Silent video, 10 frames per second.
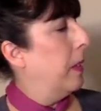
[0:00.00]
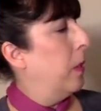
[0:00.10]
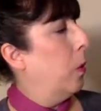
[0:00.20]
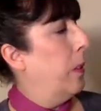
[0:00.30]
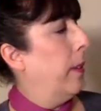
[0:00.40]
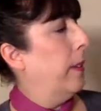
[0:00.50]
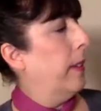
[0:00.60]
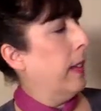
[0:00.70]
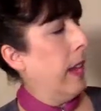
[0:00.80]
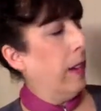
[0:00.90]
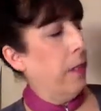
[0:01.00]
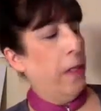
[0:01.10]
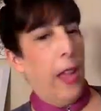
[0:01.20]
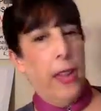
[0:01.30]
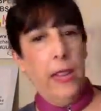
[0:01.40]
where it's kind of
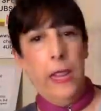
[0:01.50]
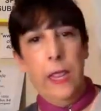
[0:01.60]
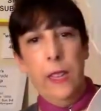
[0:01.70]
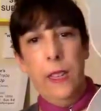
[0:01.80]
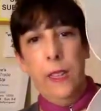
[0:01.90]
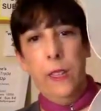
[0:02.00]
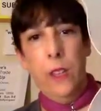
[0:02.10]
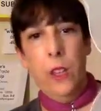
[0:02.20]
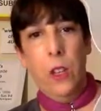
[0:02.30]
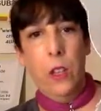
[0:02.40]
hiding the